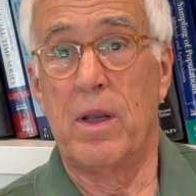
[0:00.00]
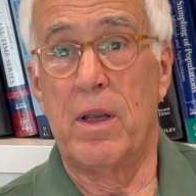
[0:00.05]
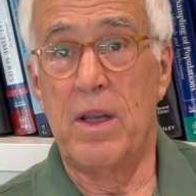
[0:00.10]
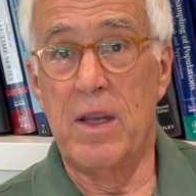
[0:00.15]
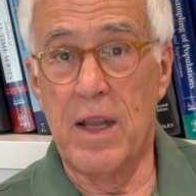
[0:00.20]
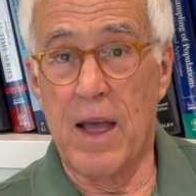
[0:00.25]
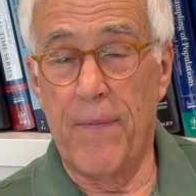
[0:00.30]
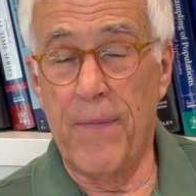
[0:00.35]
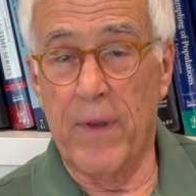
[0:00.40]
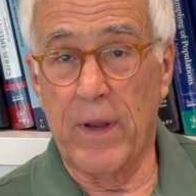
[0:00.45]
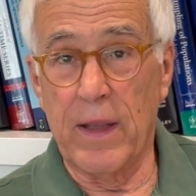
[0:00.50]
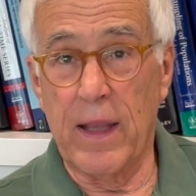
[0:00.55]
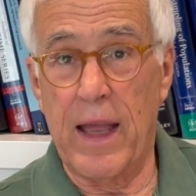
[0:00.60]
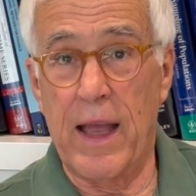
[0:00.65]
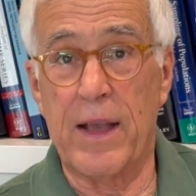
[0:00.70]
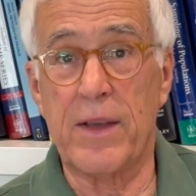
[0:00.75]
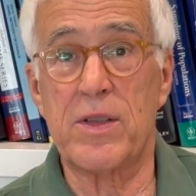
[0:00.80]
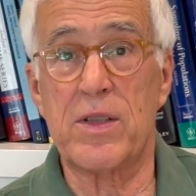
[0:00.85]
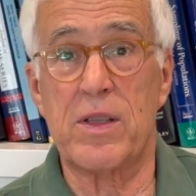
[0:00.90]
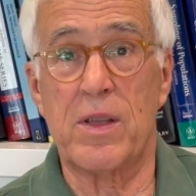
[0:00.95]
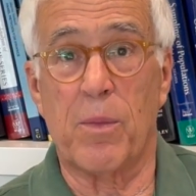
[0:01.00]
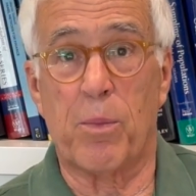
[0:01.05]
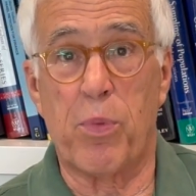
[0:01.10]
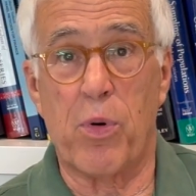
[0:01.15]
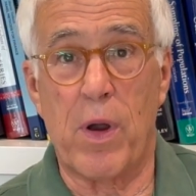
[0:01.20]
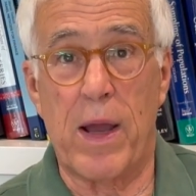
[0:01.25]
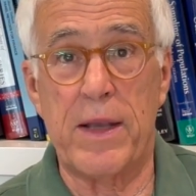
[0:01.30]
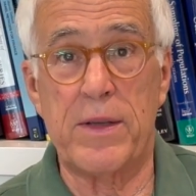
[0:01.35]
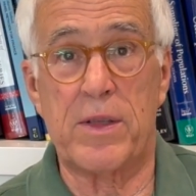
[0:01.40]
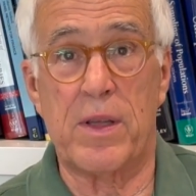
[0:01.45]
nonetheless, the
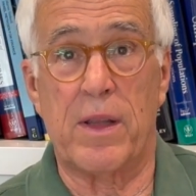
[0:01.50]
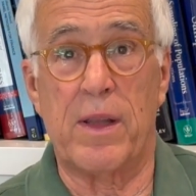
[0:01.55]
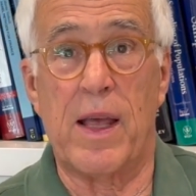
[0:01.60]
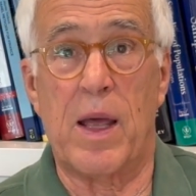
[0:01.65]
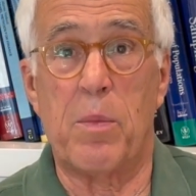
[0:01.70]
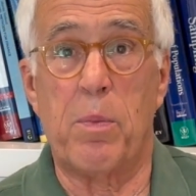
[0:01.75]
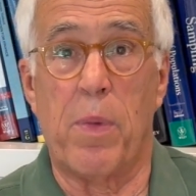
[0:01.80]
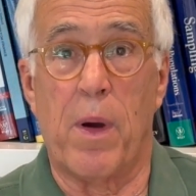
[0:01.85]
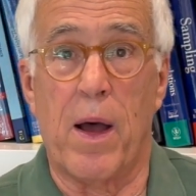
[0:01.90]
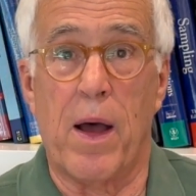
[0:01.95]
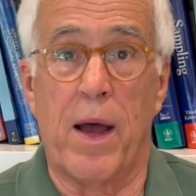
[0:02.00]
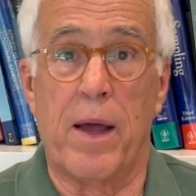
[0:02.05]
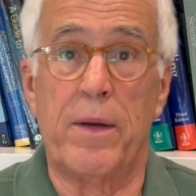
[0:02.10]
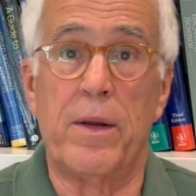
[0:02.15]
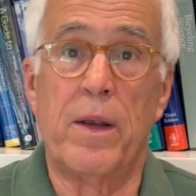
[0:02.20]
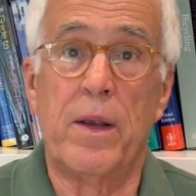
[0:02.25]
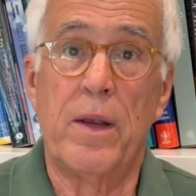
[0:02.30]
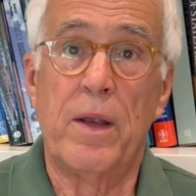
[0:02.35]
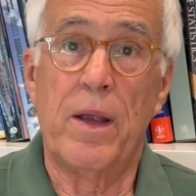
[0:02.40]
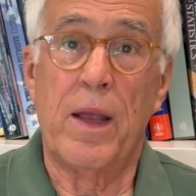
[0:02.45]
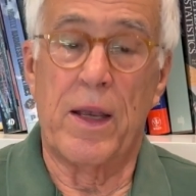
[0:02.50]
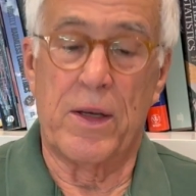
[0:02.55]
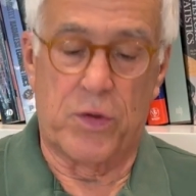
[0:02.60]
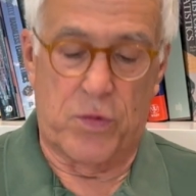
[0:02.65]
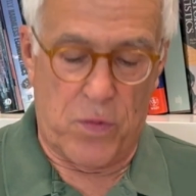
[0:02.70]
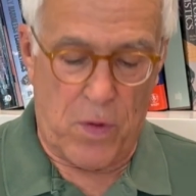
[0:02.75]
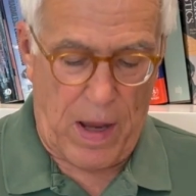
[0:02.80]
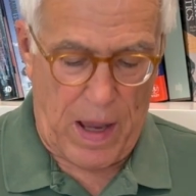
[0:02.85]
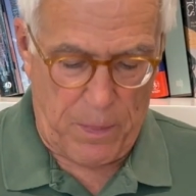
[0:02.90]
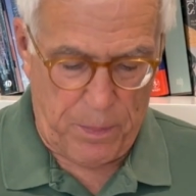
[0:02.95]
price of that bond has
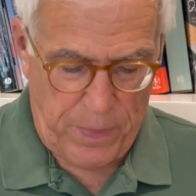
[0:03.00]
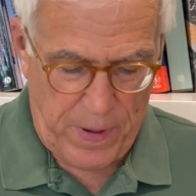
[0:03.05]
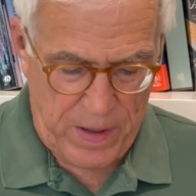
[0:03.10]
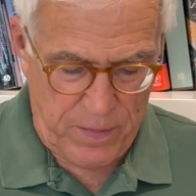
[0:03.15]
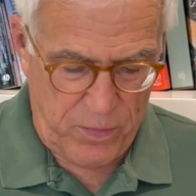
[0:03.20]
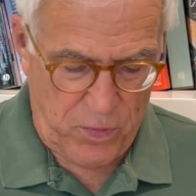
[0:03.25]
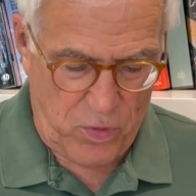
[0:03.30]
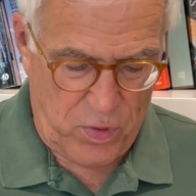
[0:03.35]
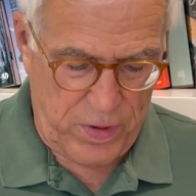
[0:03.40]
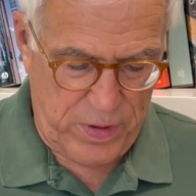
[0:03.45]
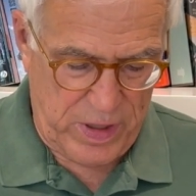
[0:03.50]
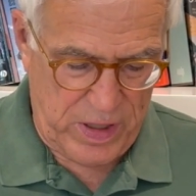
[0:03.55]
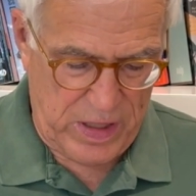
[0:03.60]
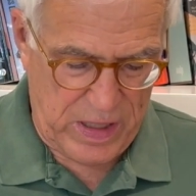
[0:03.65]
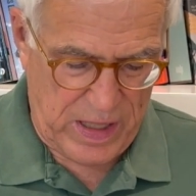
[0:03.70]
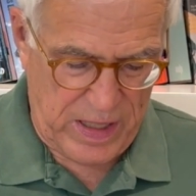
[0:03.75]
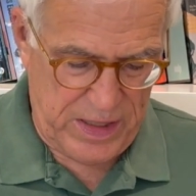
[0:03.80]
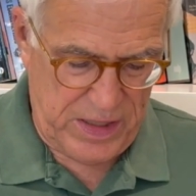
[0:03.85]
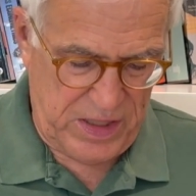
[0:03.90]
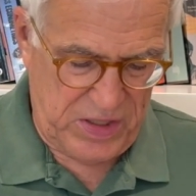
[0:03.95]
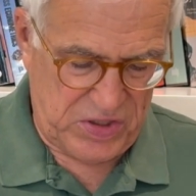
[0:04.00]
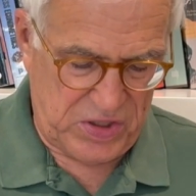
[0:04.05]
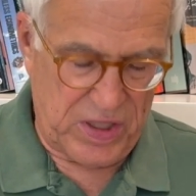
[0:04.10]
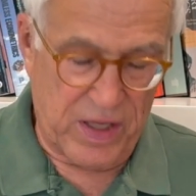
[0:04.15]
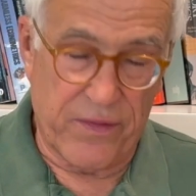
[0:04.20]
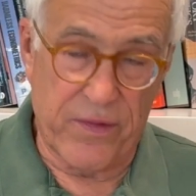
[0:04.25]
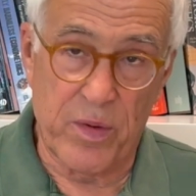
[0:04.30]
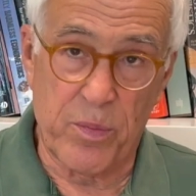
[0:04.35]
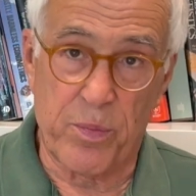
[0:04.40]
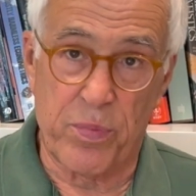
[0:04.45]
dropped by more than
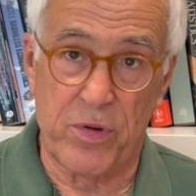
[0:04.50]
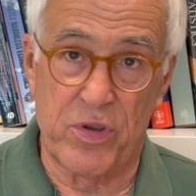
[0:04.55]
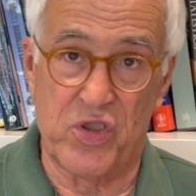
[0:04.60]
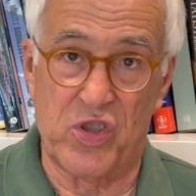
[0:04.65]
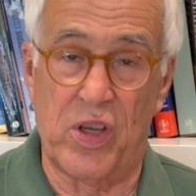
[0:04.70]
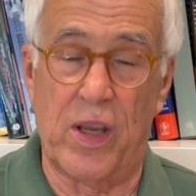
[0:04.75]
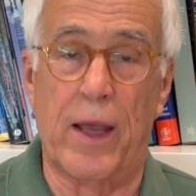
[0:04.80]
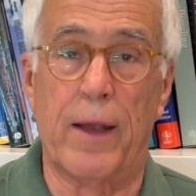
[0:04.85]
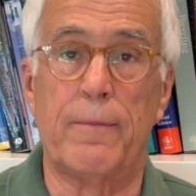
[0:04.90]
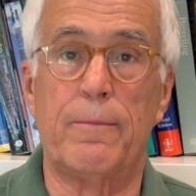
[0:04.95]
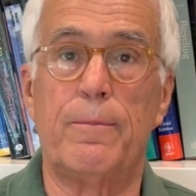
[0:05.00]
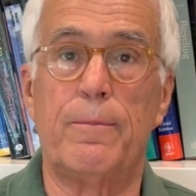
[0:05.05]
97%.